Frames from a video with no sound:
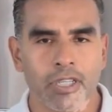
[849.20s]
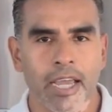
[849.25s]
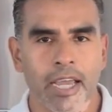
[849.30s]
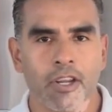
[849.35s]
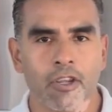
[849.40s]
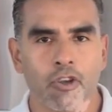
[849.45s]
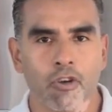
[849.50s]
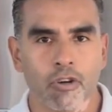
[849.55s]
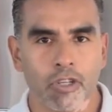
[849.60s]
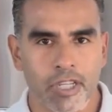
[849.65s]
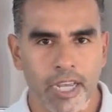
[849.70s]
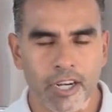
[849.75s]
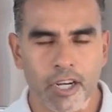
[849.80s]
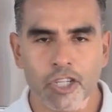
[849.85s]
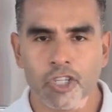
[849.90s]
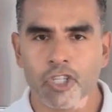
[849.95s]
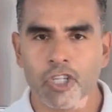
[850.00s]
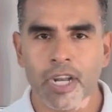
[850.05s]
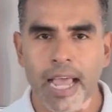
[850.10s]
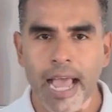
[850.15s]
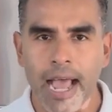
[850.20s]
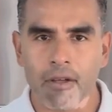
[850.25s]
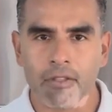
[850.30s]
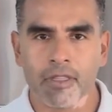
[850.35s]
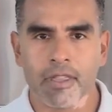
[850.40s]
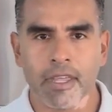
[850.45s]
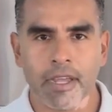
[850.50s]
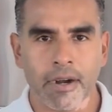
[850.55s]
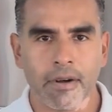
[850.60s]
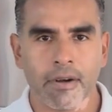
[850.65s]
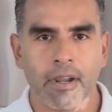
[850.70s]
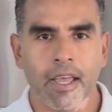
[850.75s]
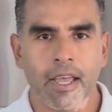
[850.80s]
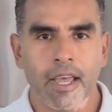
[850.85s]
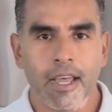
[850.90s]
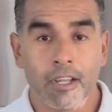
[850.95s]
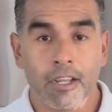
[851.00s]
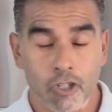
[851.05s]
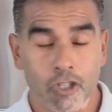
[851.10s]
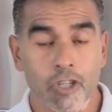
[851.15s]
to send your technician out there
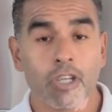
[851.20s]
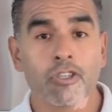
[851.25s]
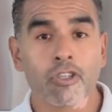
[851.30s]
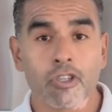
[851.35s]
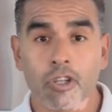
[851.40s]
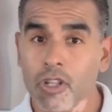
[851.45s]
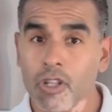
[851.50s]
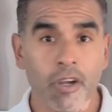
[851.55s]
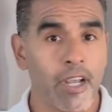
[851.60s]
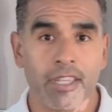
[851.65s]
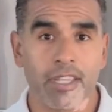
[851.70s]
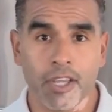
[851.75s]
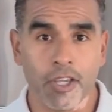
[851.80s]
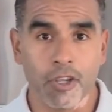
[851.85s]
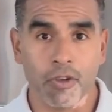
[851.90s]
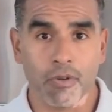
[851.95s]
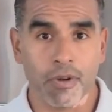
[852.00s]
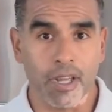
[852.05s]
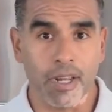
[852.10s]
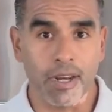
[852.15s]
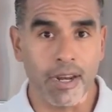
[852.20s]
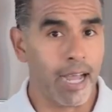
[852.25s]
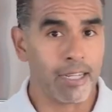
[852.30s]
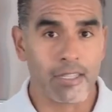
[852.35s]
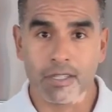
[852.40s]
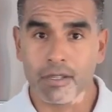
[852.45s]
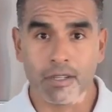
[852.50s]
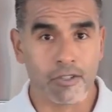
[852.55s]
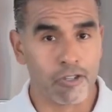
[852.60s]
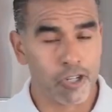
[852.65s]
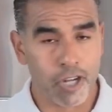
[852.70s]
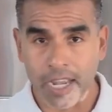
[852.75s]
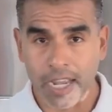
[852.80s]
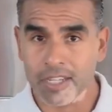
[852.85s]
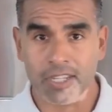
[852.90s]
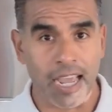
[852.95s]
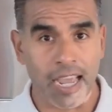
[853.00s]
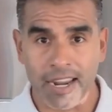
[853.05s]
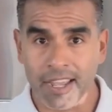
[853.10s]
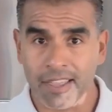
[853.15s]
just to look at the unit, not to
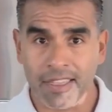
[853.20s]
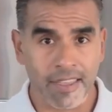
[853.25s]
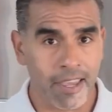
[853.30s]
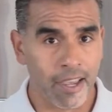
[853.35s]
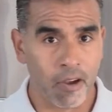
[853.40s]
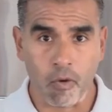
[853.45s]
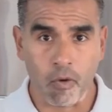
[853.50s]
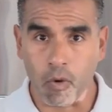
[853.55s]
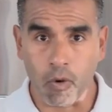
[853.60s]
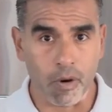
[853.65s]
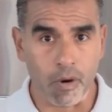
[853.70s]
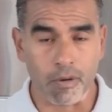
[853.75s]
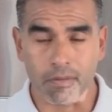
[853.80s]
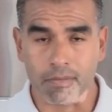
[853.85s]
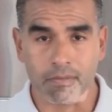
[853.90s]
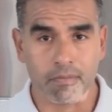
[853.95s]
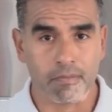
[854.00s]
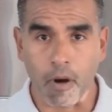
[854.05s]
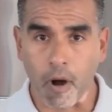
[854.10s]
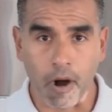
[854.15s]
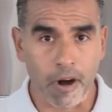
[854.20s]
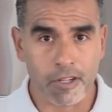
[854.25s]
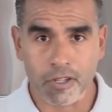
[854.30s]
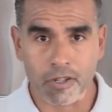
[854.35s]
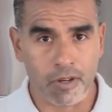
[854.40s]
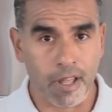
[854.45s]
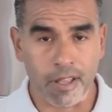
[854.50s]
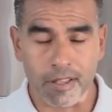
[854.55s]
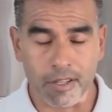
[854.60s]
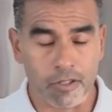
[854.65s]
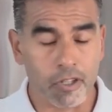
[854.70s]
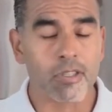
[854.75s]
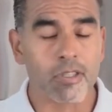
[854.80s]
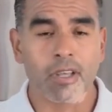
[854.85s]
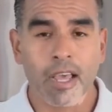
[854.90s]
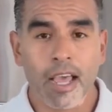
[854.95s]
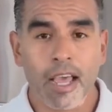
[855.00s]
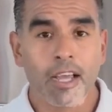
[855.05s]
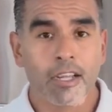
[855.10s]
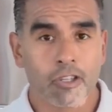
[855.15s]
change anything or parts,
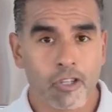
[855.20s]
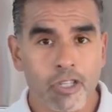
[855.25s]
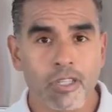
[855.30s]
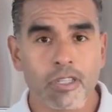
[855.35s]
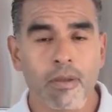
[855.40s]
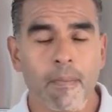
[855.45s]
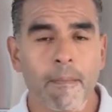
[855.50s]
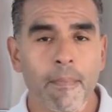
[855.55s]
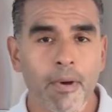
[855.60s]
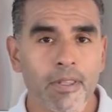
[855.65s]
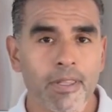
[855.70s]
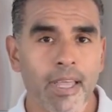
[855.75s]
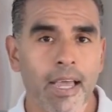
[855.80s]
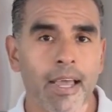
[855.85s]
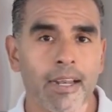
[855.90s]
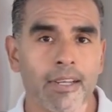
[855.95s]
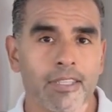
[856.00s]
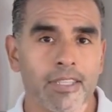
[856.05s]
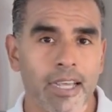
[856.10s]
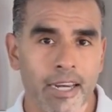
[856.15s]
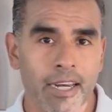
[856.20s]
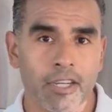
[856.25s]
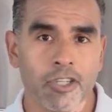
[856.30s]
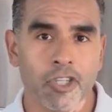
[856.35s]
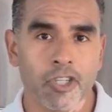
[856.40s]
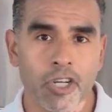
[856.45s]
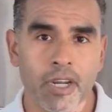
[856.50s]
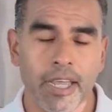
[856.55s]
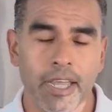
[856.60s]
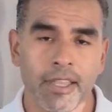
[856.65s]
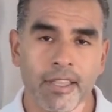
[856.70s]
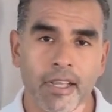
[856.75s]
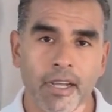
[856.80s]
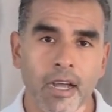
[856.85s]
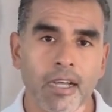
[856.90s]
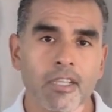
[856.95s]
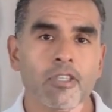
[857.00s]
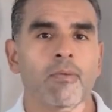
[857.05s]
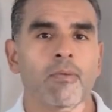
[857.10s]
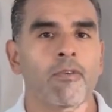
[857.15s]
just to put that technician in the
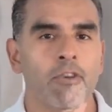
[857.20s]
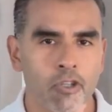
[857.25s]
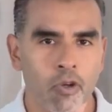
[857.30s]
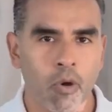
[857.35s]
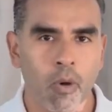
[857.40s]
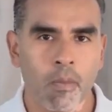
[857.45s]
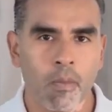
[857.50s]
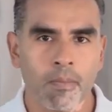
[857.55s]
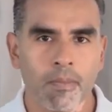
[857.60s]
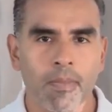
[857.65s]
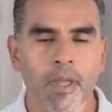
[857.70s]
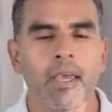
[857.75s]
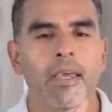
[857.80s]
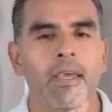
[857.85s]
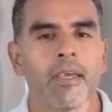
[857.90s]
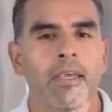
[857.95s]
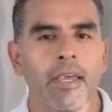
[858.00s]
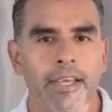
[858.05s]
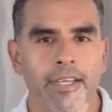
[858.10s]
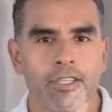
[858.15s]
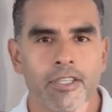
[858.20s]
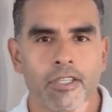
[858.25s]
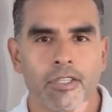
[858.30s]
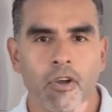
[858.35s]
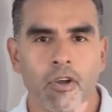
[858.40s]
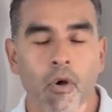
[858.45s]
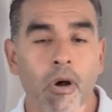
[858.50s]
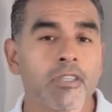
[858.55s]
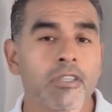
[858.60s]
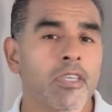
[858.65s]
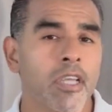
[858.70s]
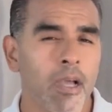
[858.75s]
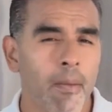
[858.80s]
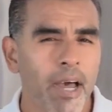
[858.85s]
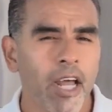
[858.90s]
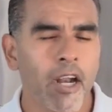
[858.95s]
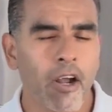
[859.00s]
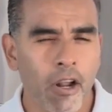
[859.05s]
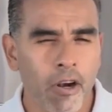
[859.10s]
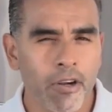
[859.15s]
customer's home is costing
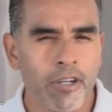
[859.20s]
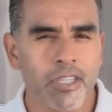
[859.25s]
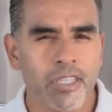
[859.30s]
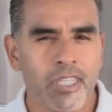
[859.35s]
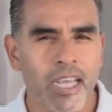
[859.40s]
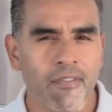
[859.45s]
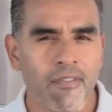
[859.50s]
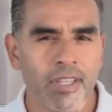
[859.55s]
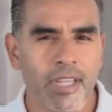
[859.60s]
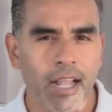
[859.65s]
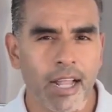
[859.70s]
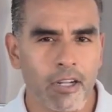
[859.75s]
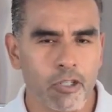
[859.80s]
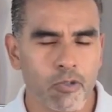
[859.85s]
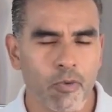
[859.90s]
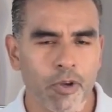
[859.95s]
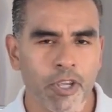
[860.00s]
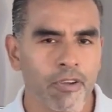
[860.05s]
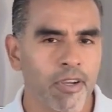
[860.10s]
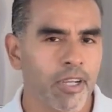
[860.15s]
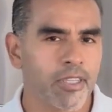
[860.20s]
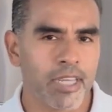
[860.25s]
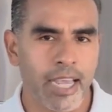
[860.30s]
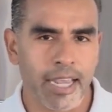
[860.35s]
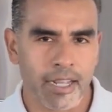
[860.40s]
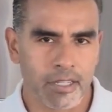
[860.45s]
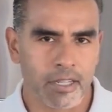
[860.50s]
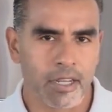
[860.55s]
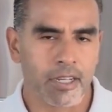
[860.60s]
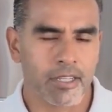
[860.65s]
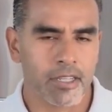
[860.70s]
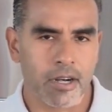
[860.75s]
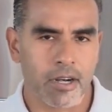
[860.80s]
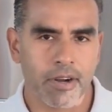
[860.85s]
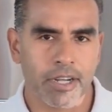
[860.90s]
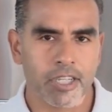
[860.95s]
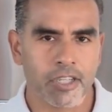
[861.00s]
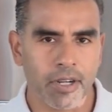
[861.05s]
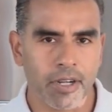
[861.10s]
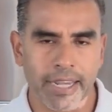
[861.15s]
about $107 when you take into
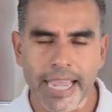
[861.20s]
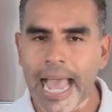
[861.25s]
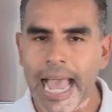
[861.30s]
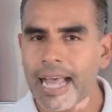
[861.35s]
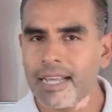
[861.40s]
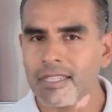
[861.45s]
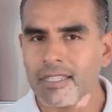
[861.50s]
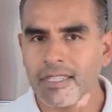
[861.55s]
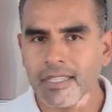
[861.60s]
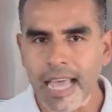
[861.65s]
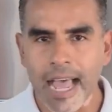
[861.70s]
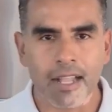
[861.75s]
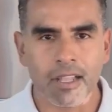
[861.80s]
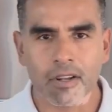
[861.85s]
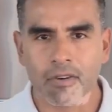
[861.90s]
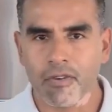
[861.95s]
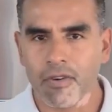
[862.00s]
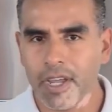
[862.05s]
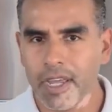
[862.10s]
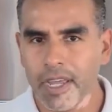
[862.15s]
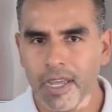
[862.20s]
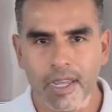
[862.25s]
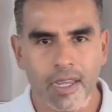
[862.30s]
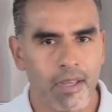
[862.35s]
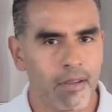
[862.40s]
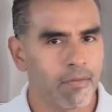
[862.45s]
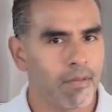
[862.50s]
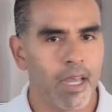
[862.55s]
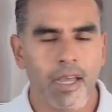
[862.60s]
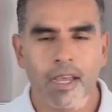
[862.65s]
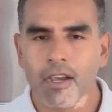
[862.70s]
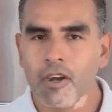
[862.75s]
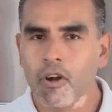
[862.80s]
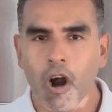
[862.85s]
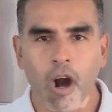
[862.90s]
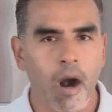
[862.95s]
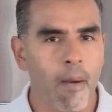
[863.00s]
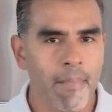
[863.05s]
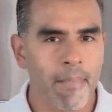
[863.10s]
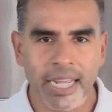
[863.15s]
consideration gas, salary,
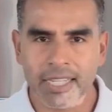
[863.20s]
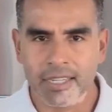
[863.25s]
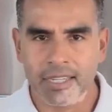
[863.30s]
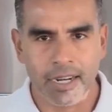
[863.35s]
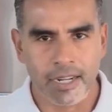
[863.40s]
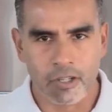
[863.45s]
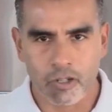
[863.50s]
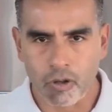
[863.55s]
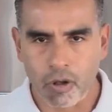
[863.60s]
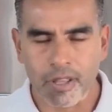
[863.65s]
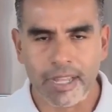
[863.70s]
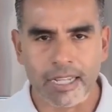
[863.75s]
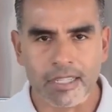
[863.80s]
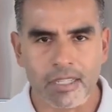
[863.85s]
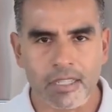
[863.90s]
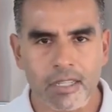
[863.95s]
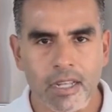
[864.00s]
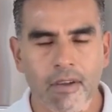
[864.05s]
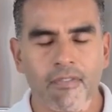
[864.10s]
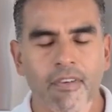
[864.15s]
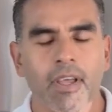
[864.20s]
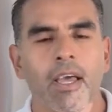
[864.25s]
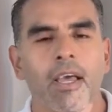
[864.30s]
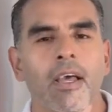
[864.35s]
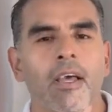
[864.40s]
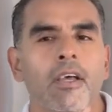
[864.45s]
car maintenance, all that stuff.